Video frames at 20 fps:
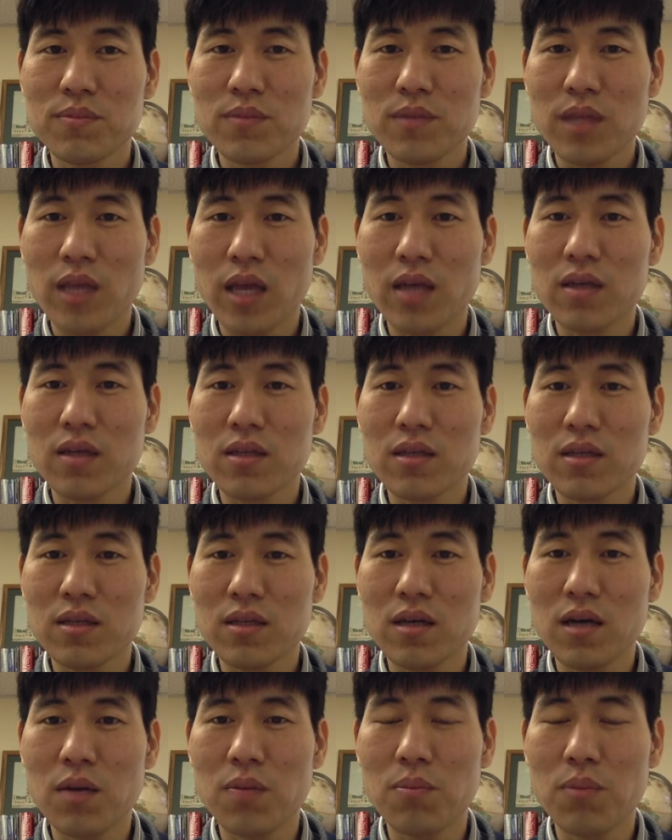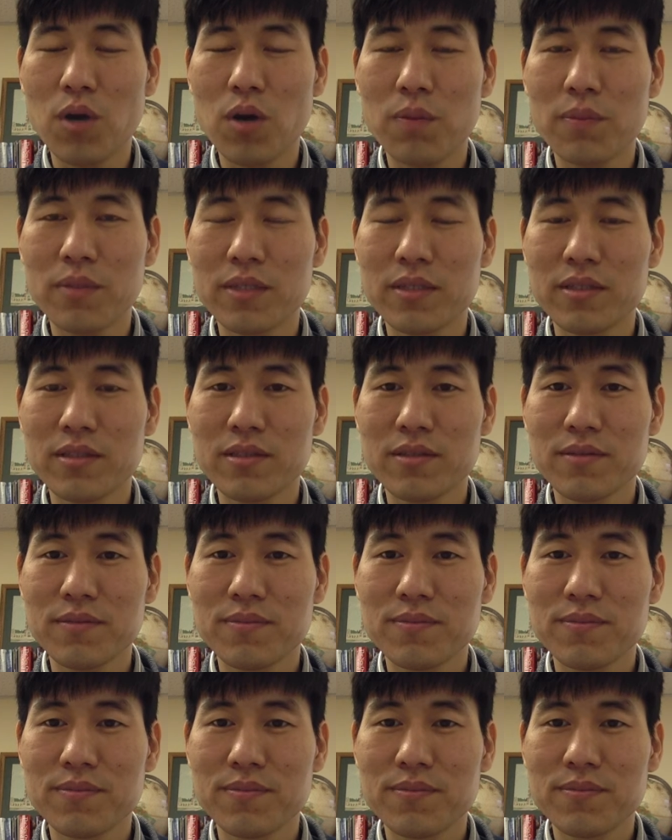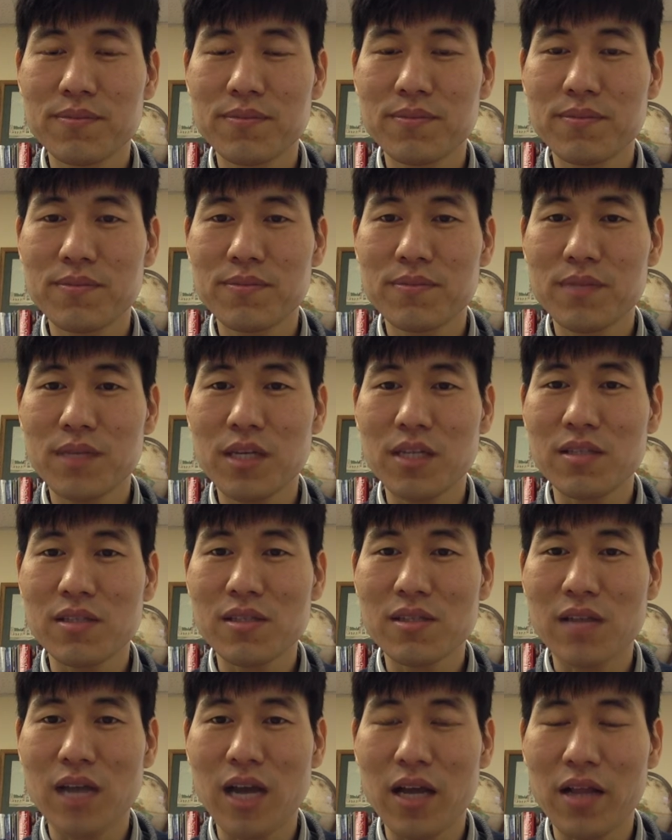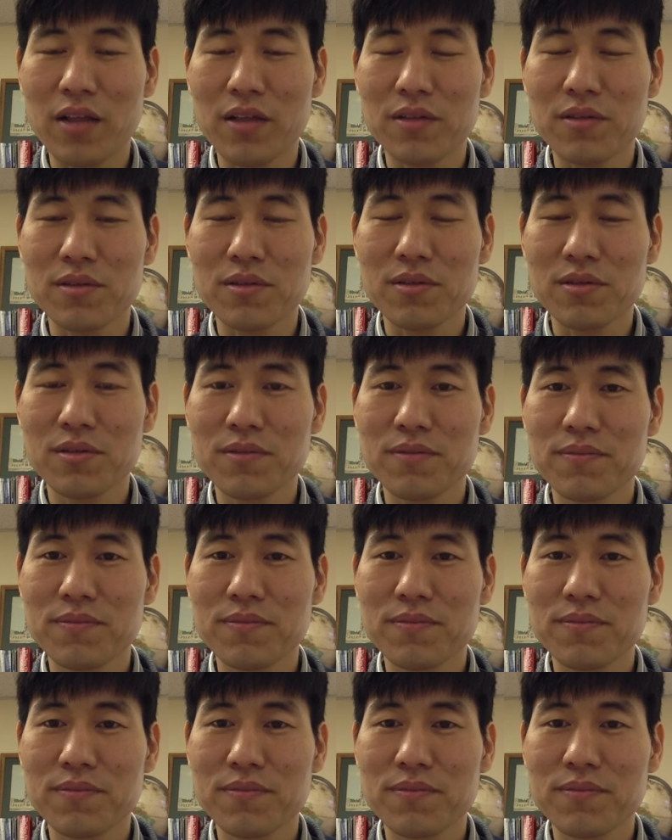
take a moment in silence.